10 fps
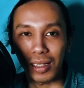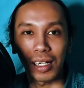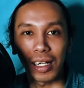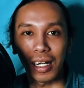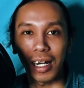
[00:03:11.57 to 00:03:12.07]

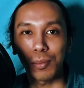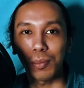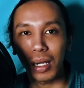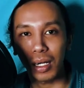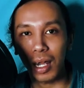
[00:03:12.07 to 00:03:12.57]
and then they
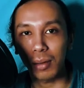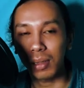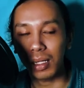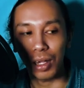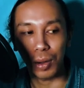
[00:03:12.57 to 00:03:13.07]

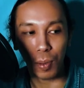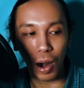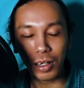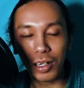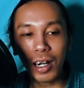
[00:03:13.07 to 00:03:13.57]
meet their
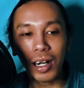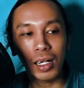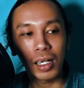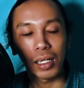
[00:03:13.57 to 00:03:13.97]
partner,